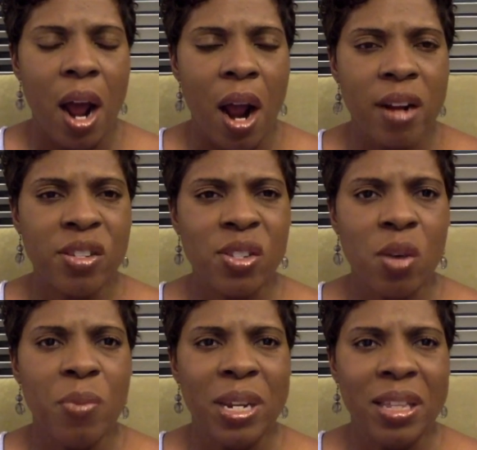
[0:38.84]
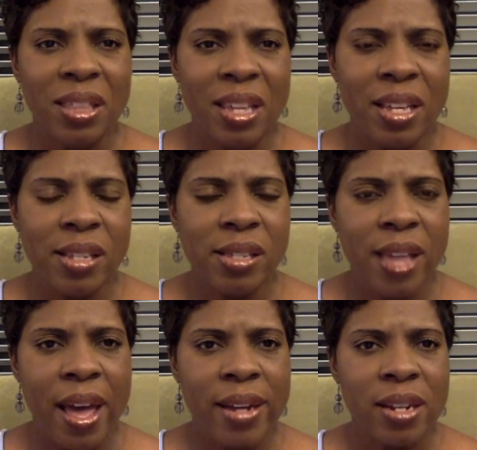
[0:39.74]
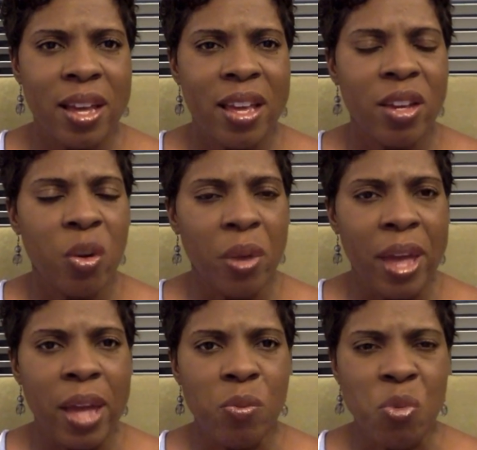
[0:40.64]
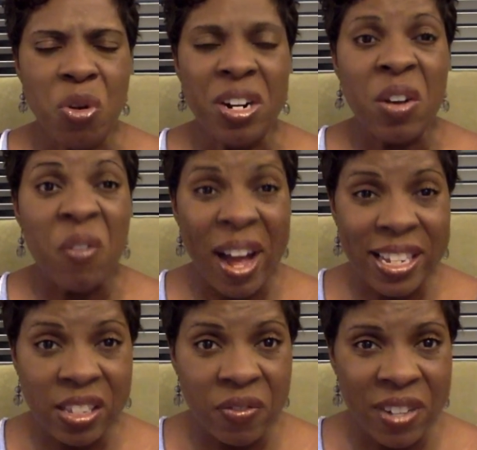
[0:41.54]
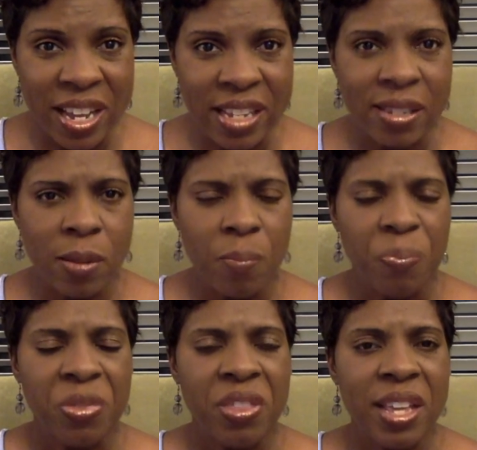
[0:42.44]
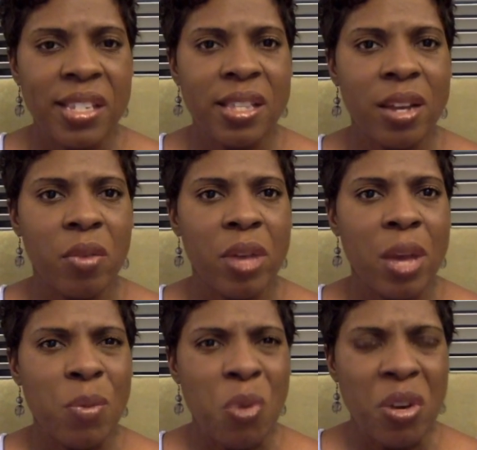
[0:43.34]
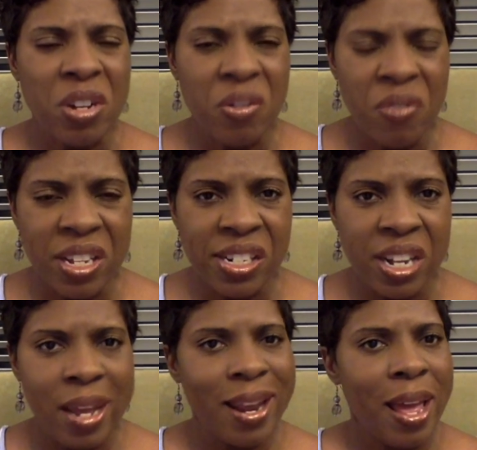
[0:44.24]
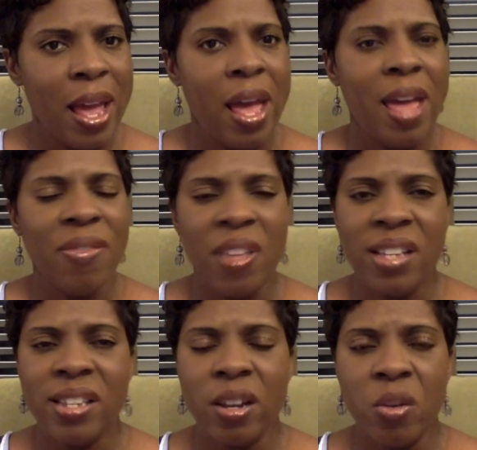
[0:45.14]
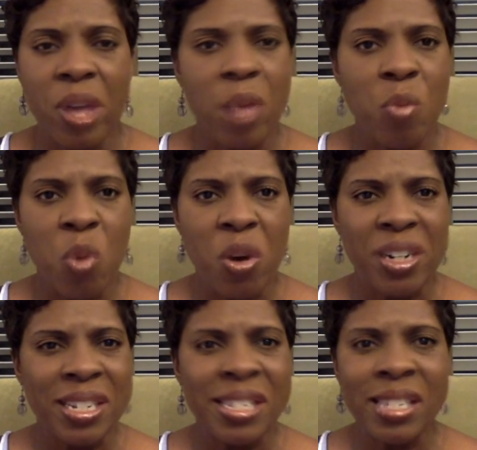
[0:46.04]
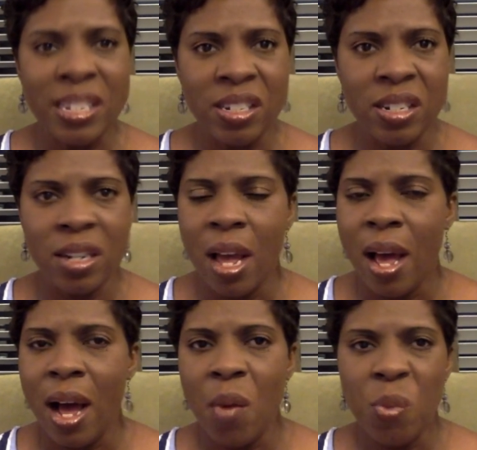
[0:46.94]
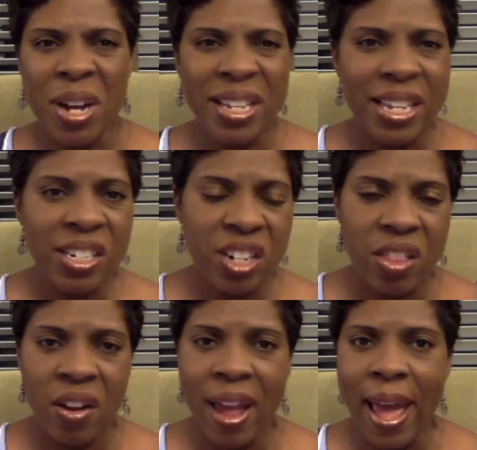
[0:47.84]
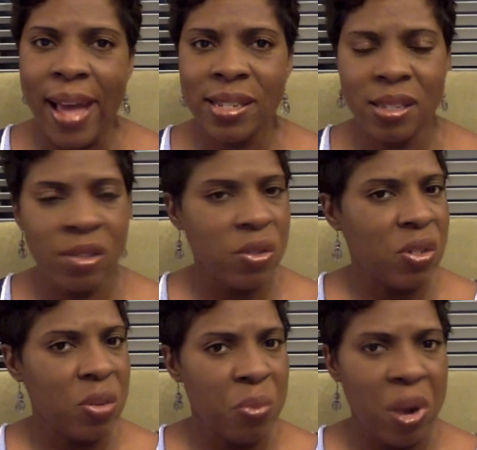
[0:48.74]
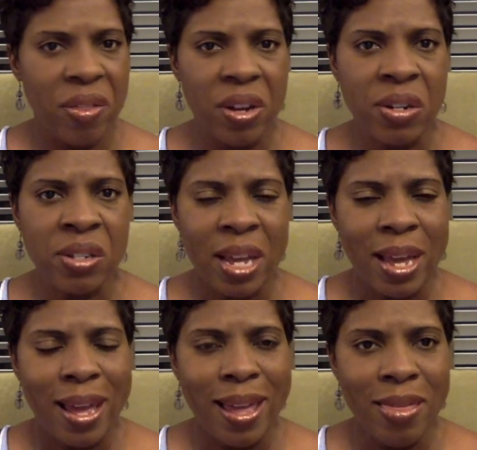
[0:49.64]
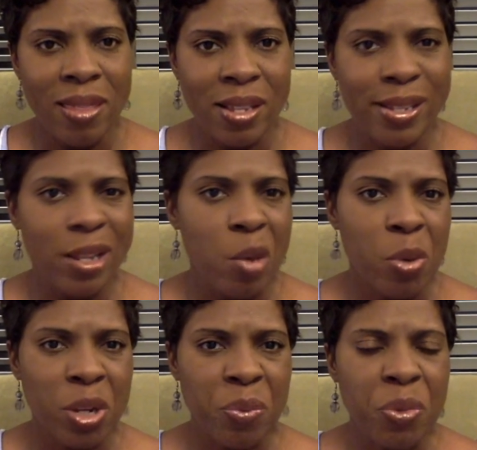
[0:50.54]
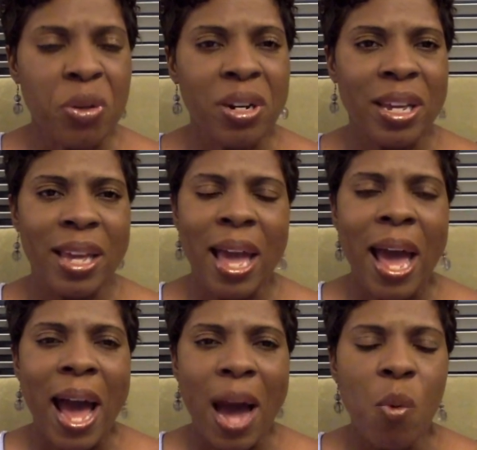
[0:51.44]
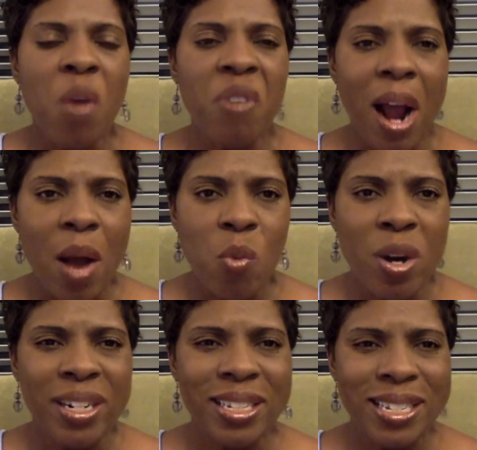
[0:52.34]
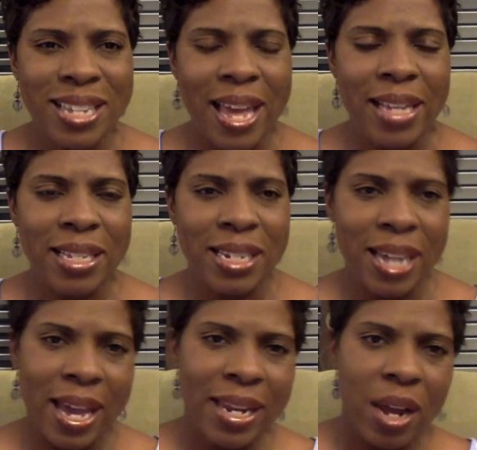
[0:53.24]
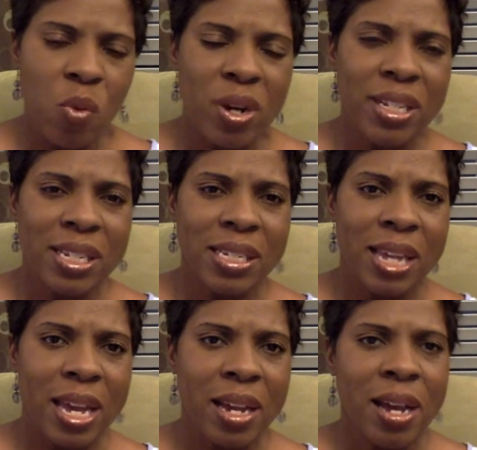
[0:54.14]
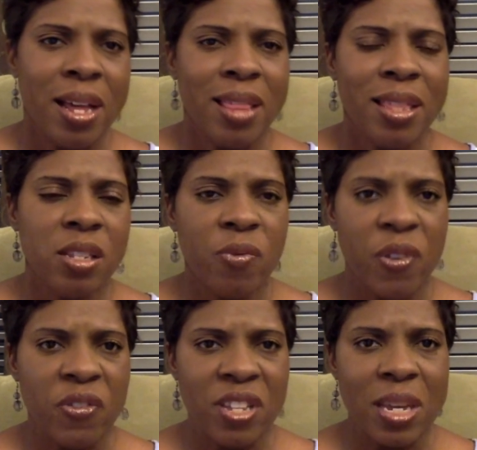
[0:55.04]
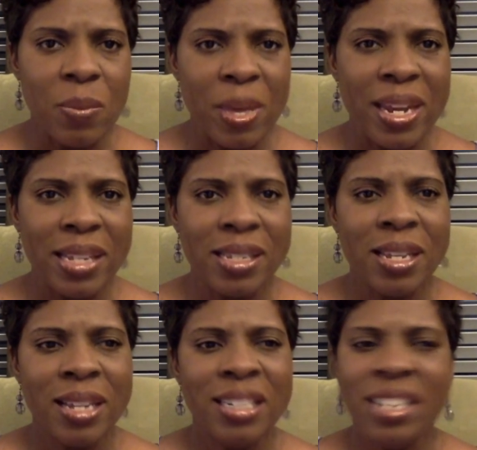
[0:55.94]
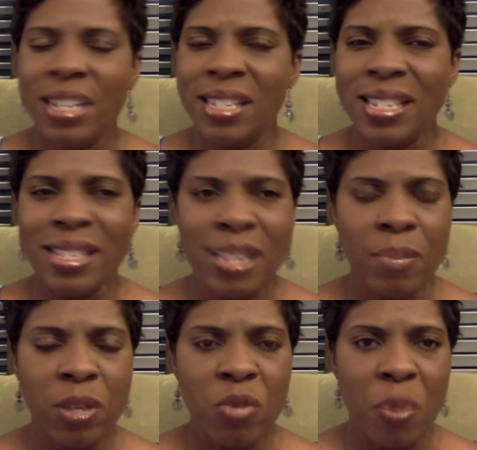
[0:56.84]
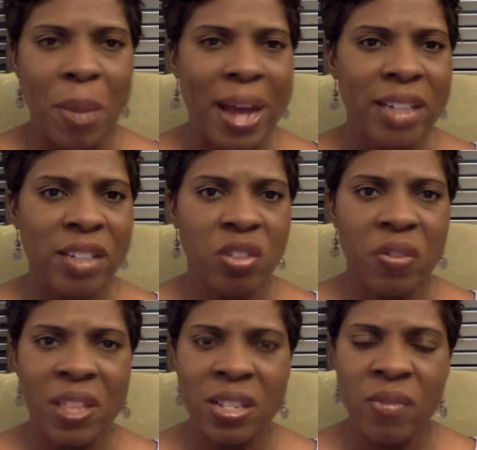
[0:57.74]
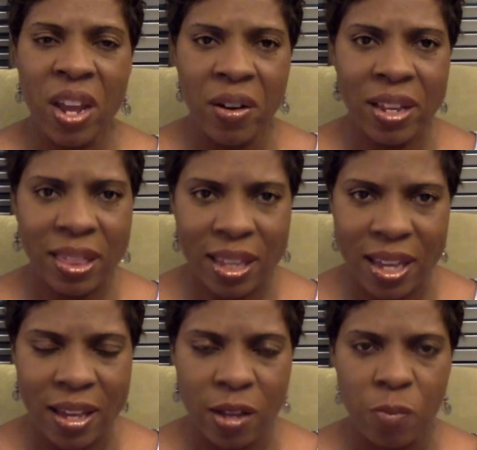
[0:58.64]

are so many things that create more divisiveness, things that create more division, and things that create more dissension among each other as sisters and brothers in this global community. However, I wanted to take today and I wanted to take this 15 minutes just to simply remind you of this very thing.